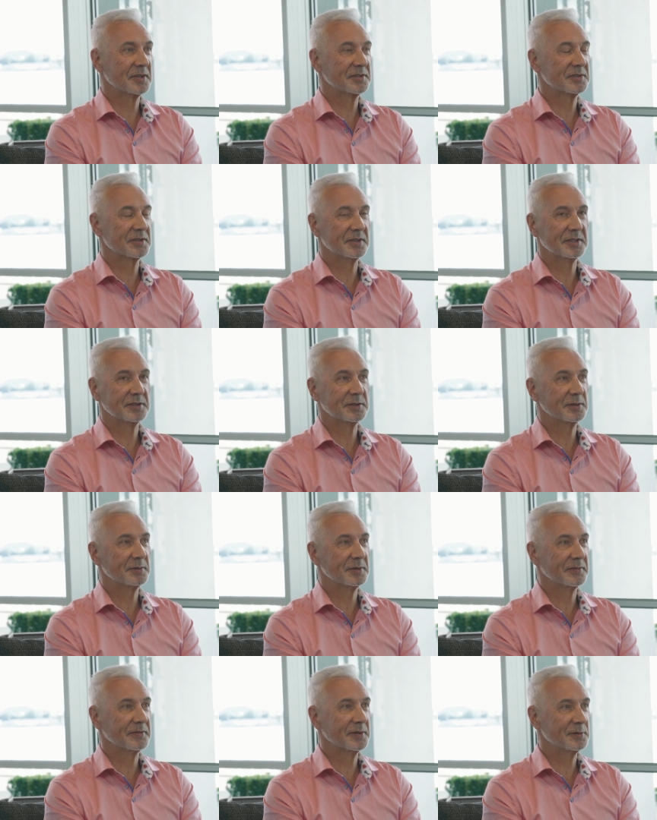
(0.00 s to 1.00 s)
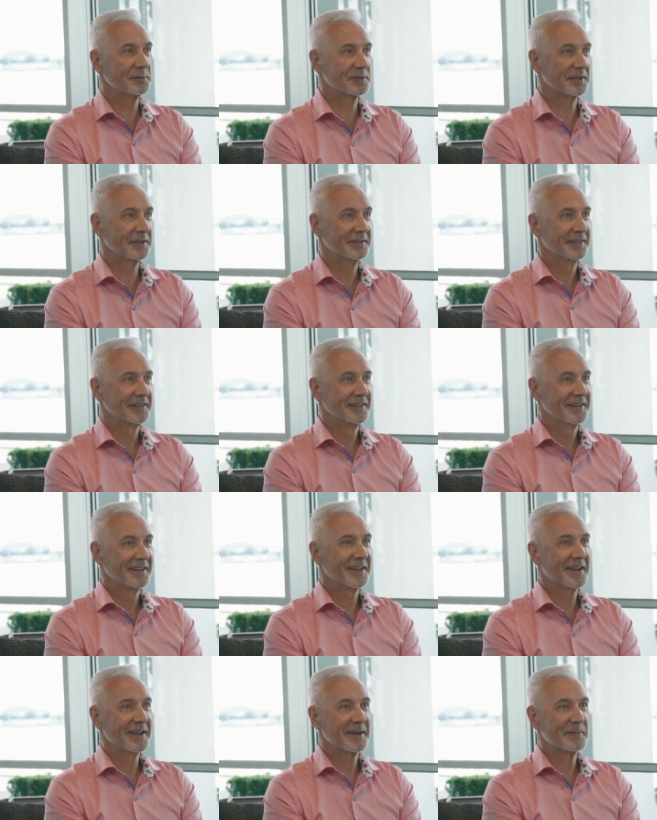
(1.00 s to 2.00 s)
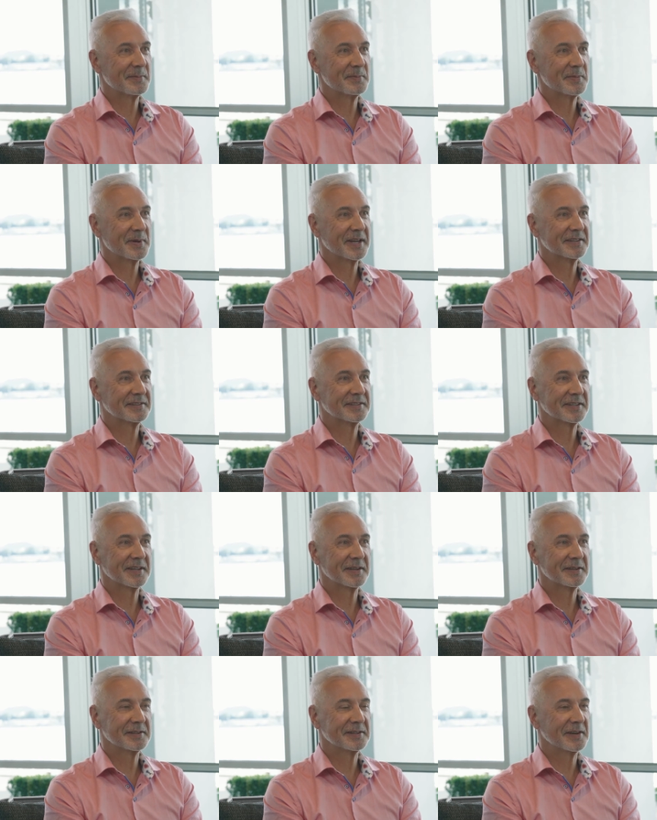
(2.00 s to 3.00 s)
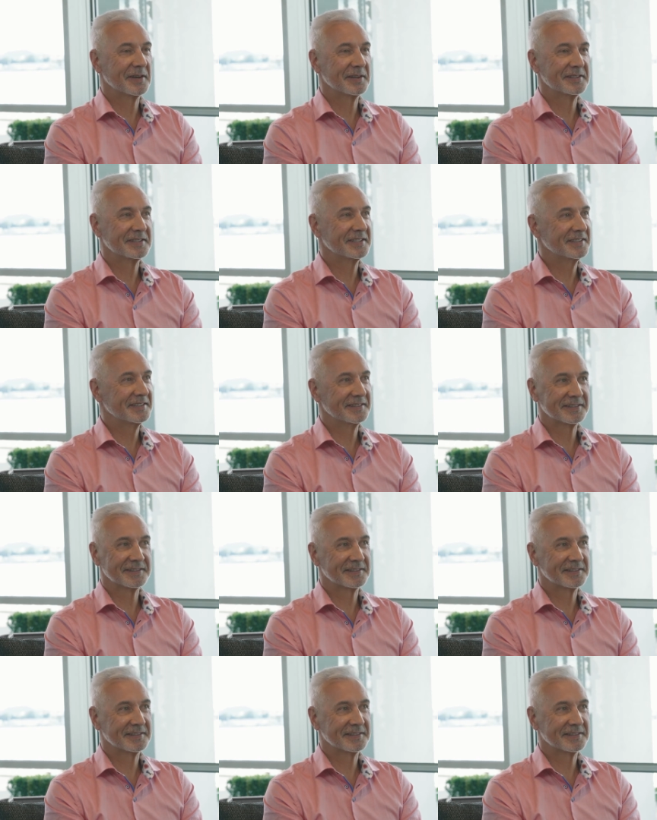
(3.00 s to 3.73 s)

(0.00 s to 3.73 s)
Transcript: I was going to do in the future. Yeah. Um, but I, I didn't.